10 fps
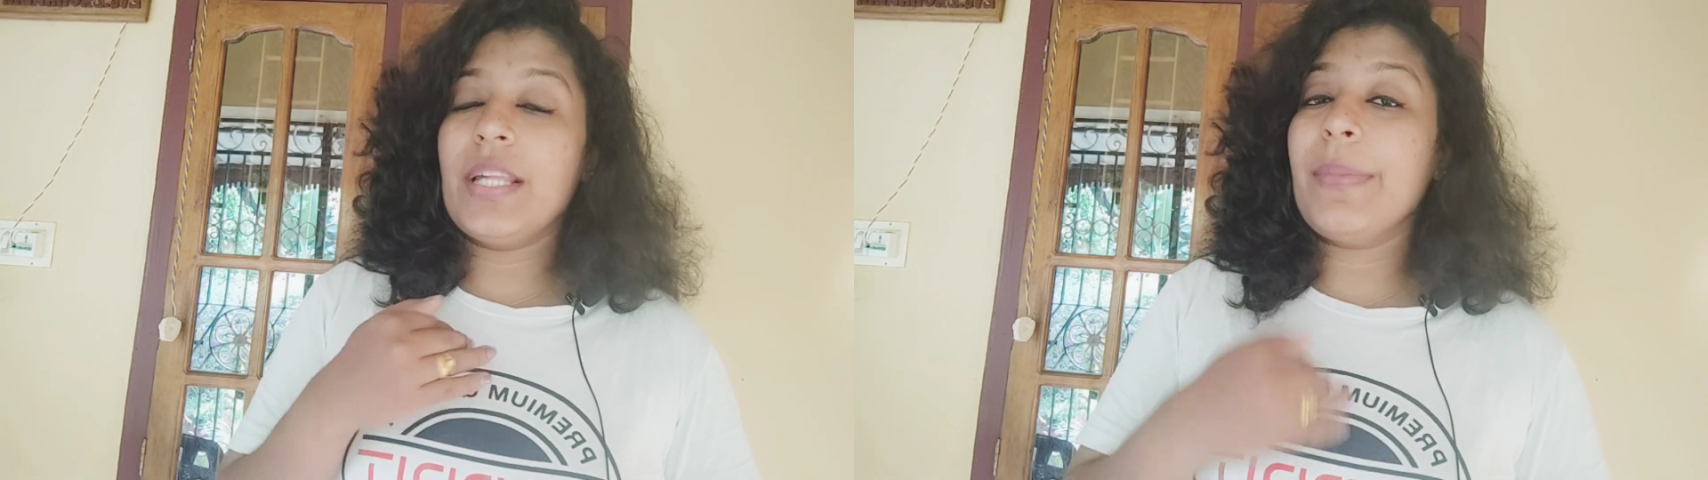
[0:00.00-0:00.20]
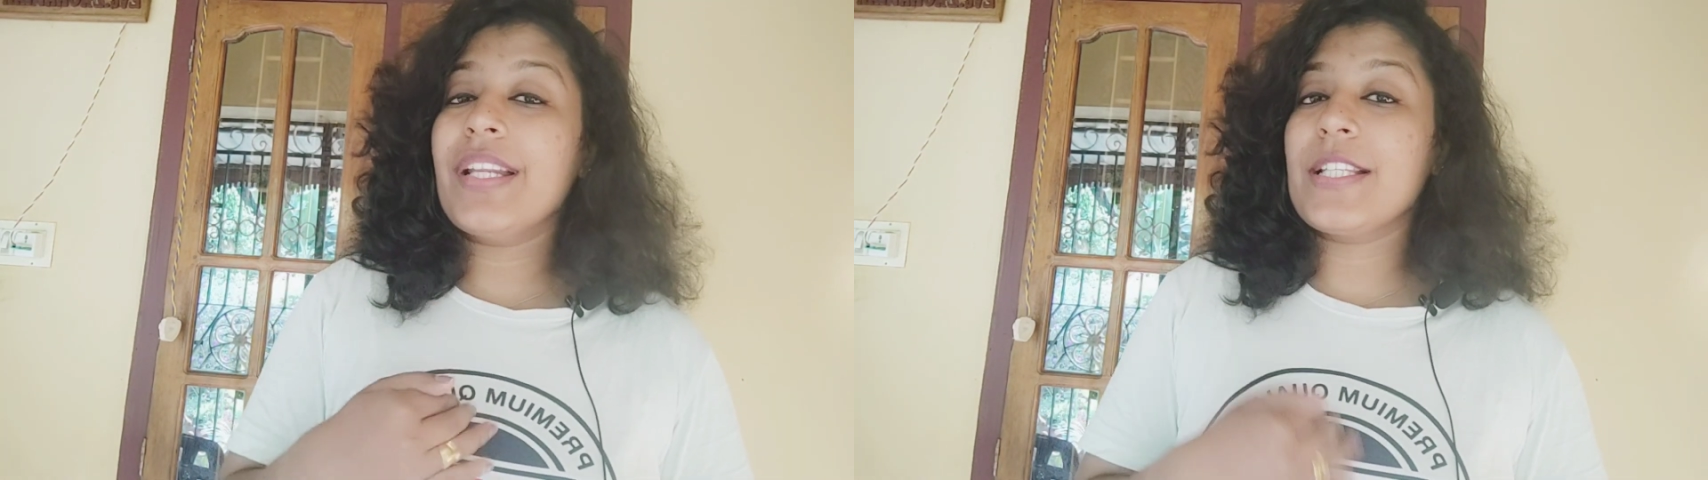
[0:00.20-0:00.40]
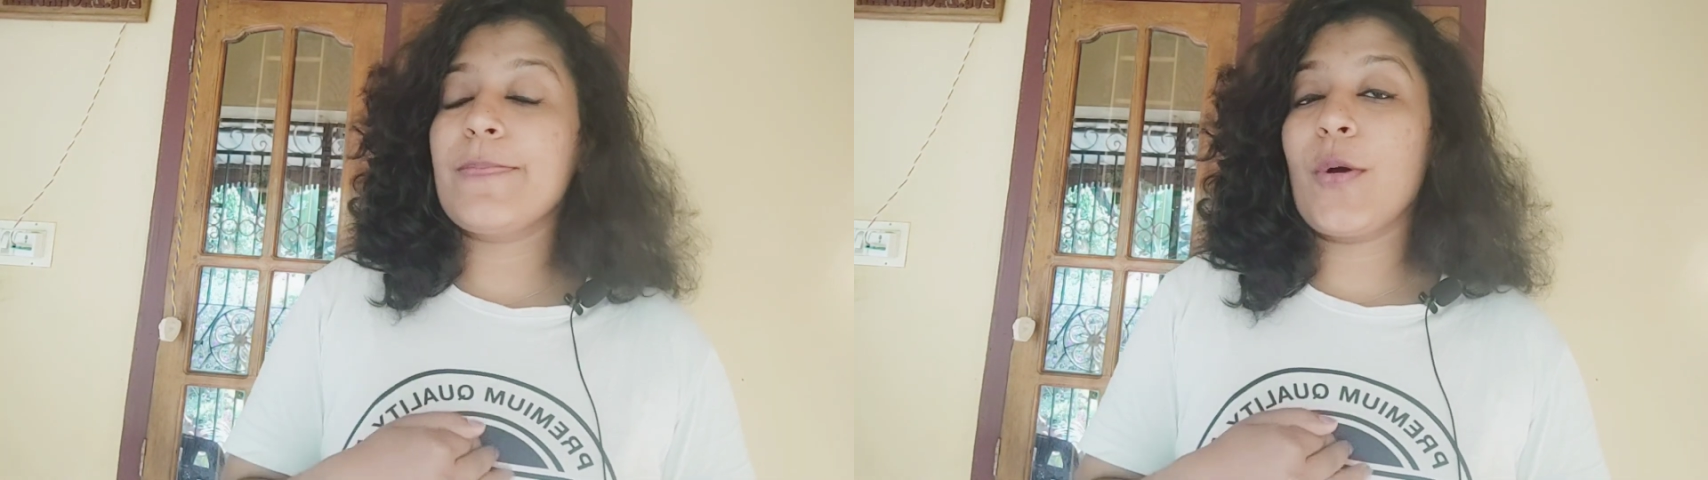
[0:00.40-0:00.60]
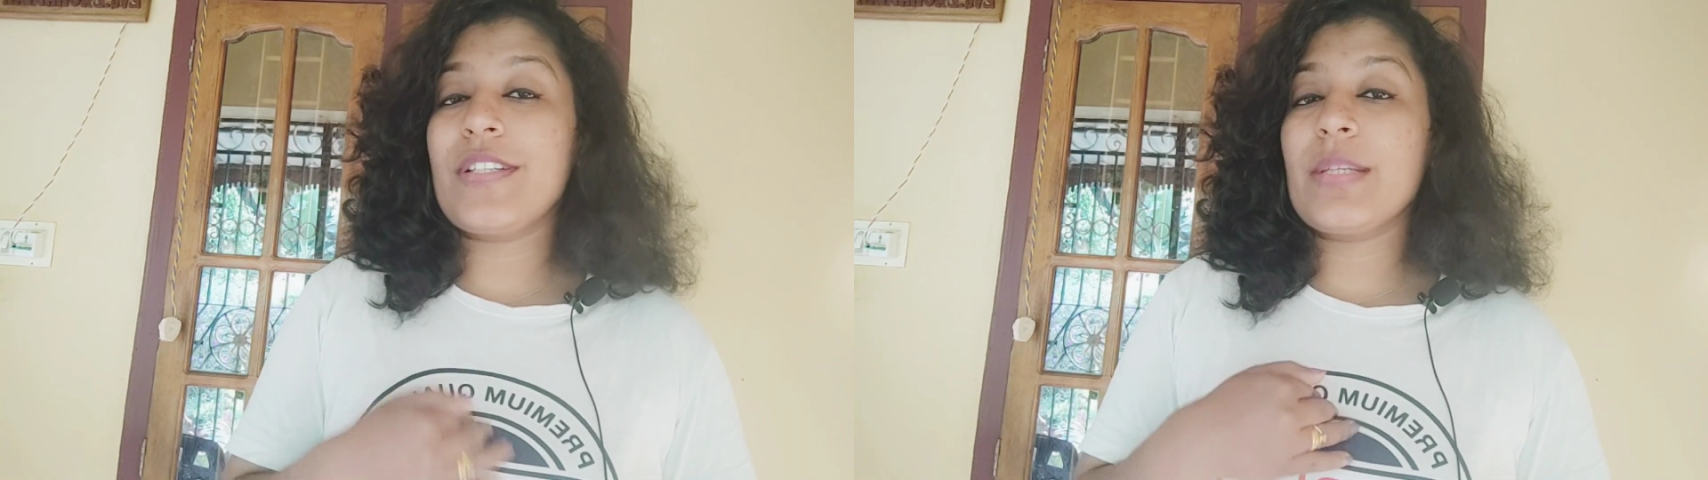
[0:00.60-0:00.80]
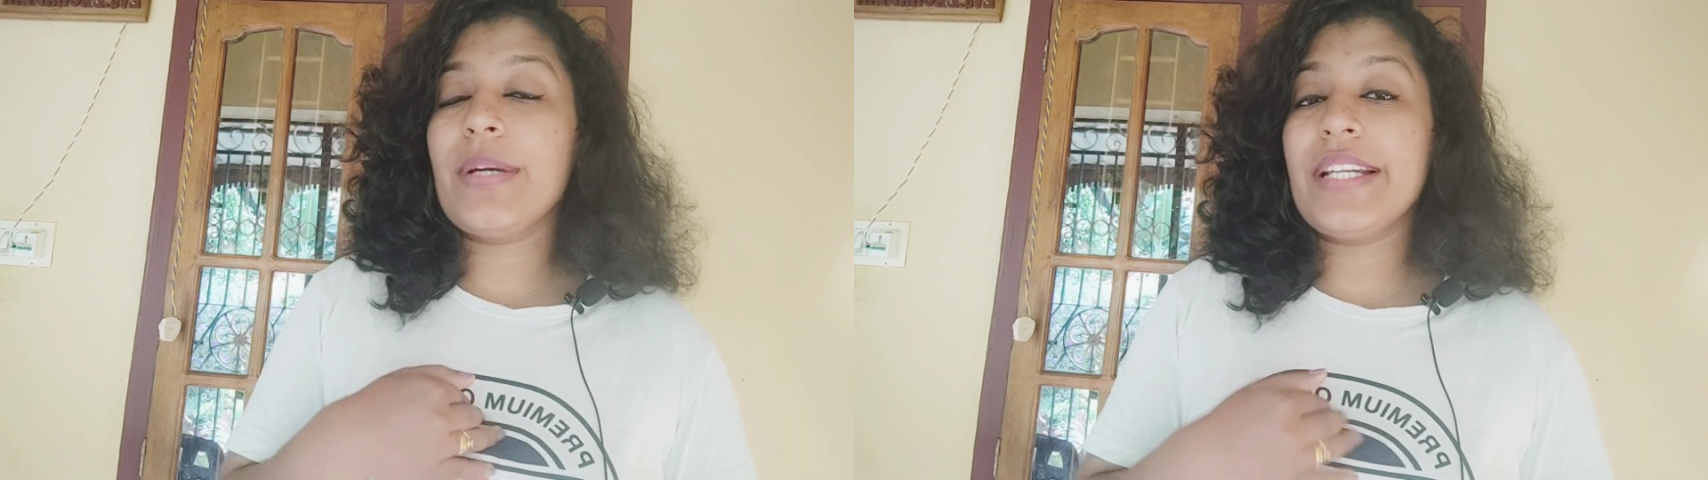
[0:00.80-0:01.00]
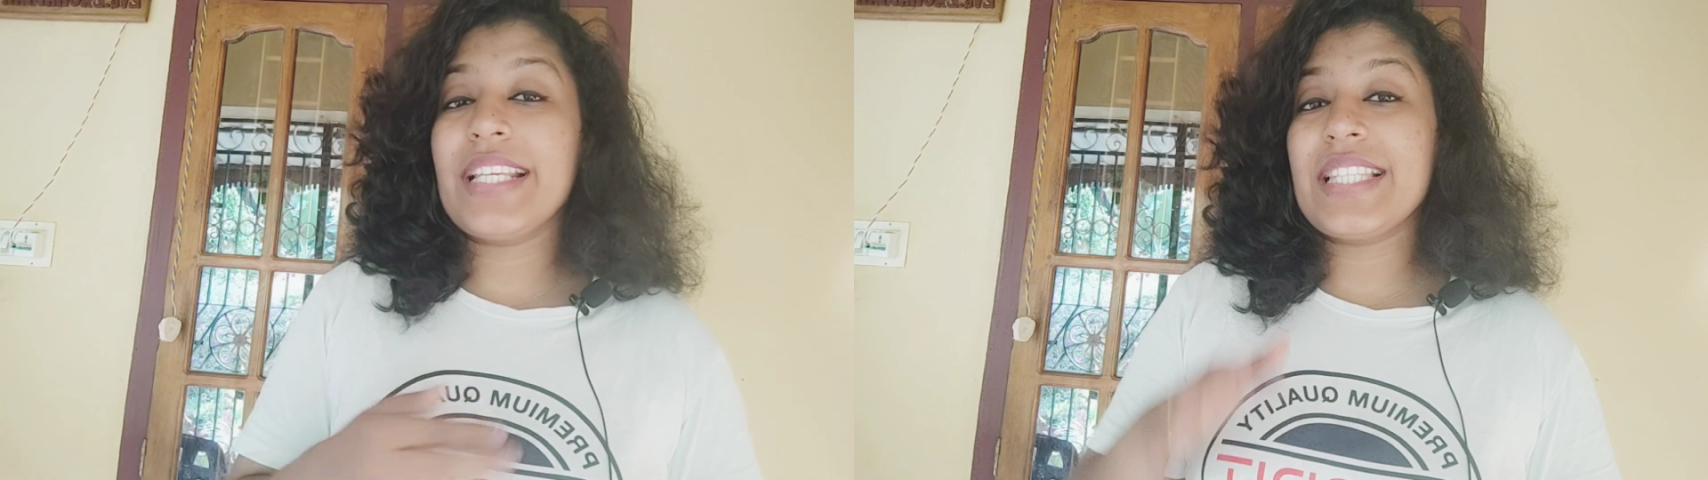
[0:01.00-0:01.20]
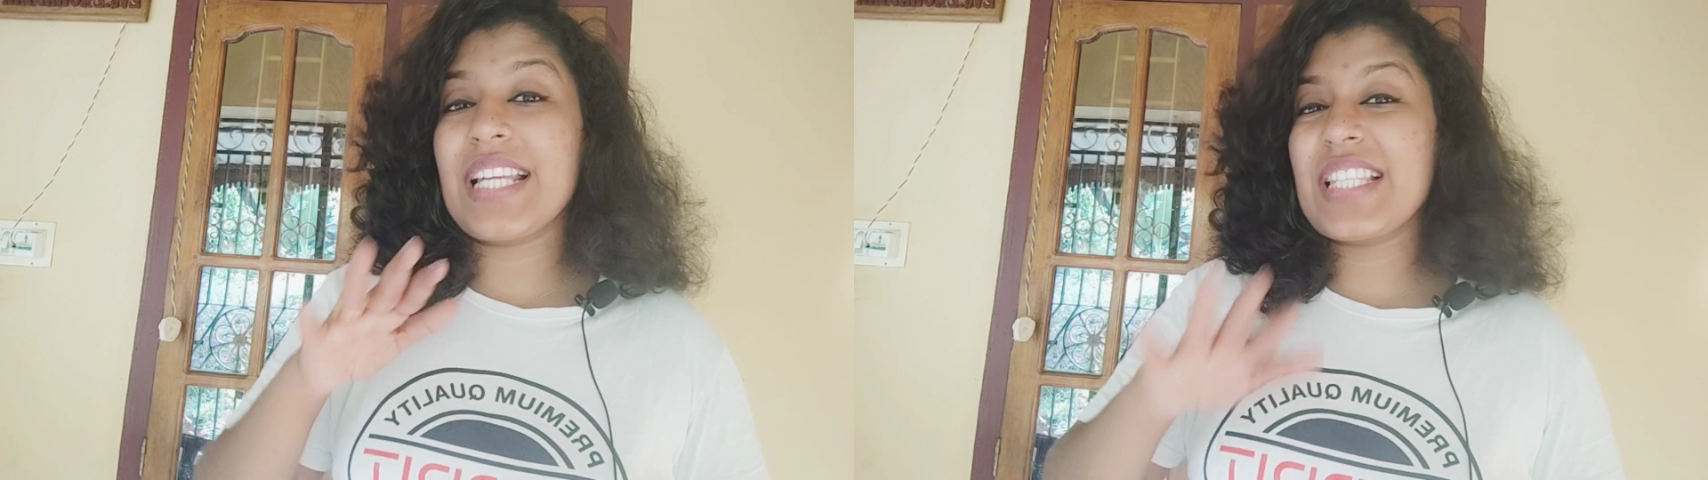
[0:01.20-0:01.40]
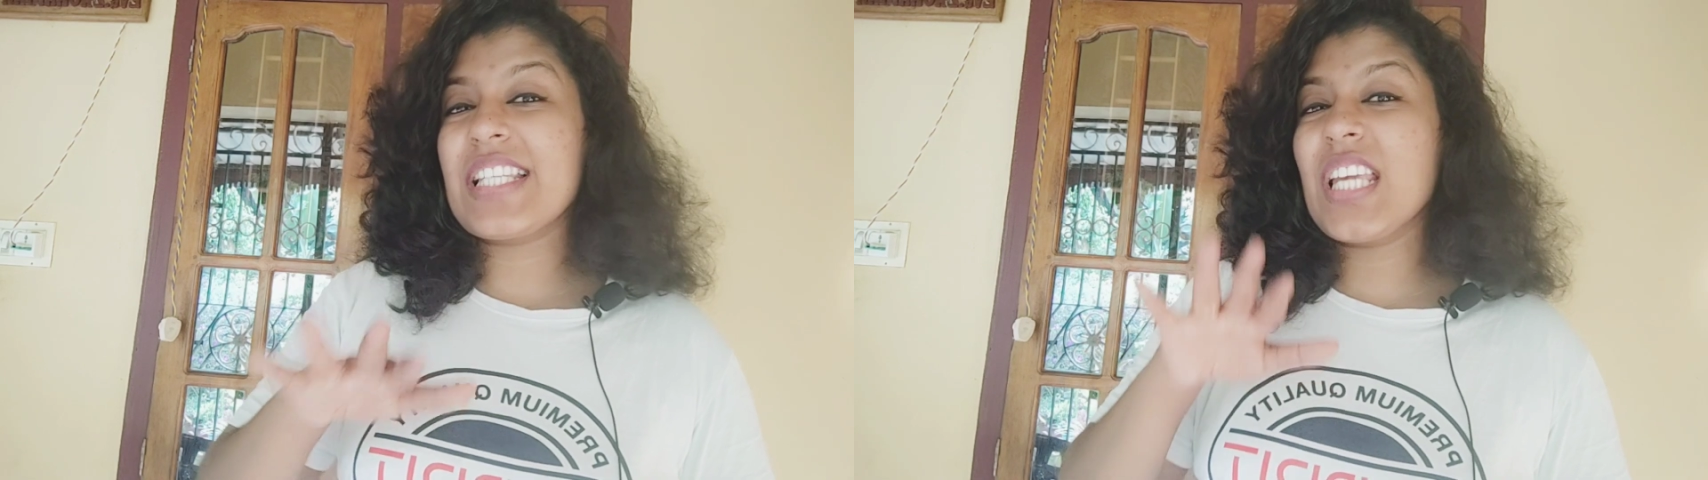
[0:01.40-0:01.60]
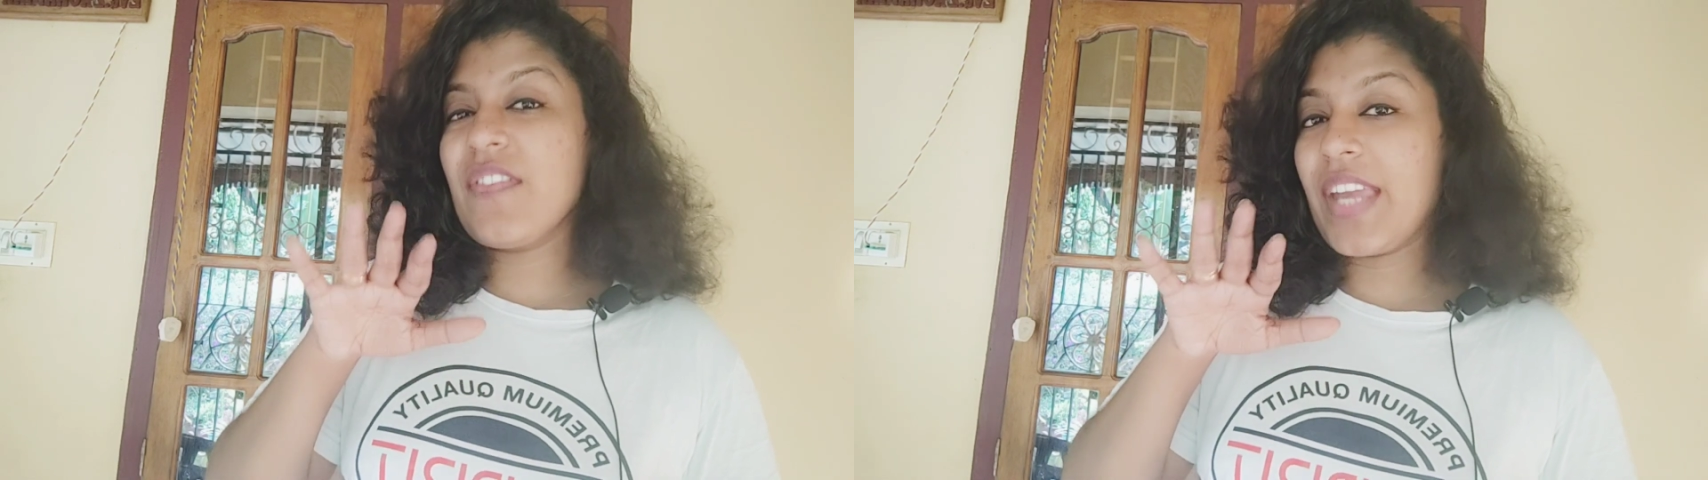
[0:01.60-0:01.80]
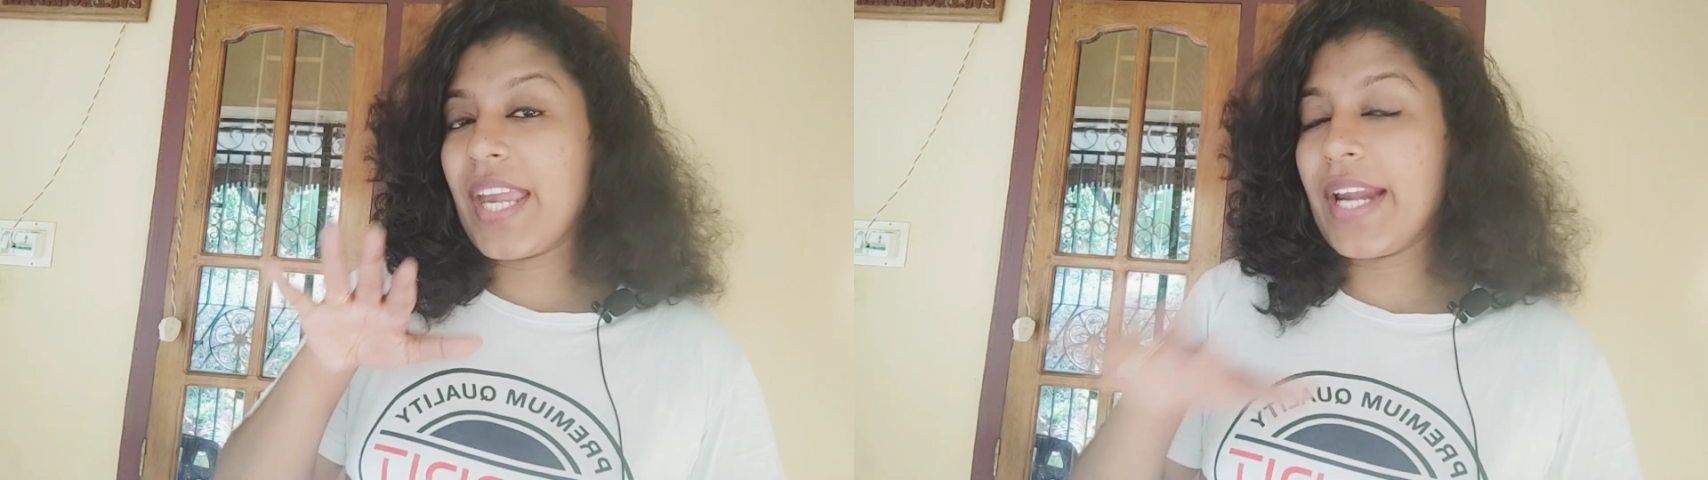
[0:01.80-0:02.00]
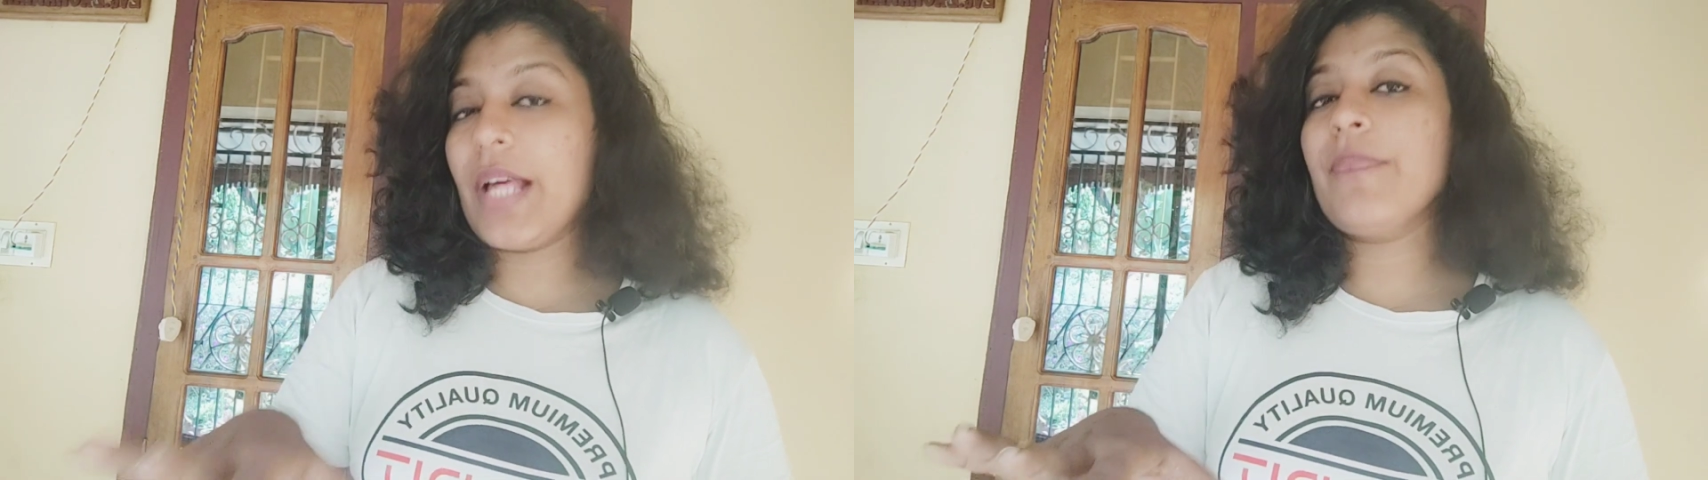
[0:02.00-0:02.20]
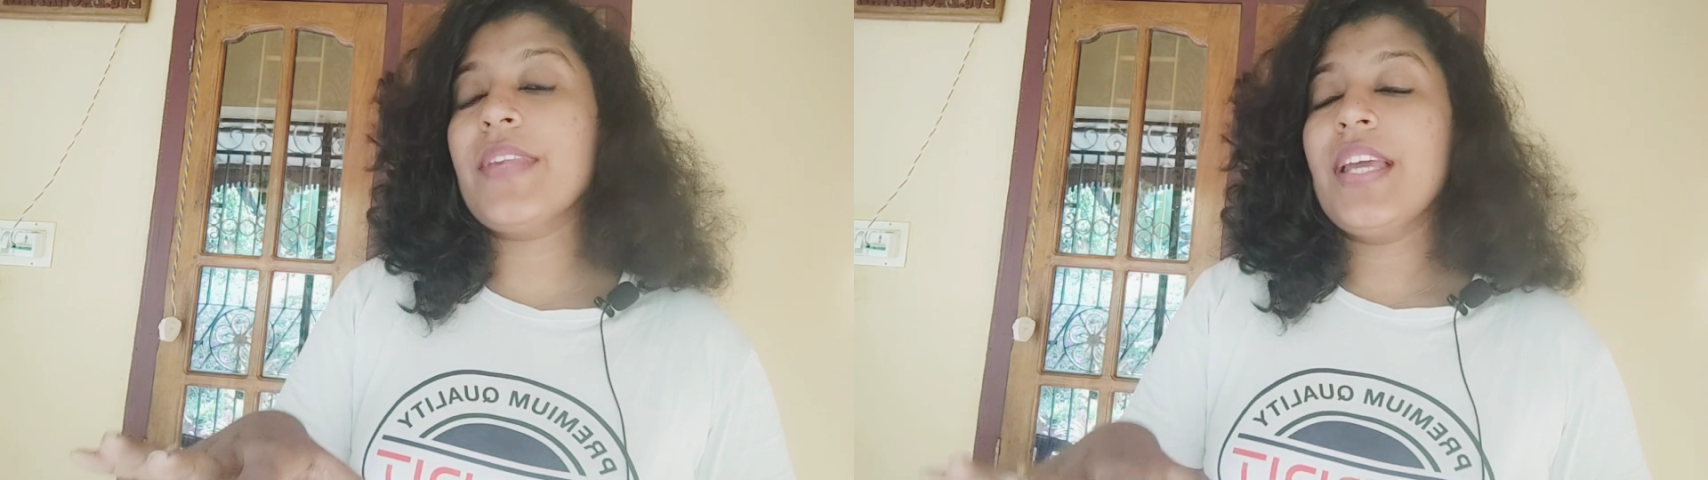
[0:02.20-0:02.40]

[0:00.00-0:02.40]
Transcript: nammada responsibility surgery venam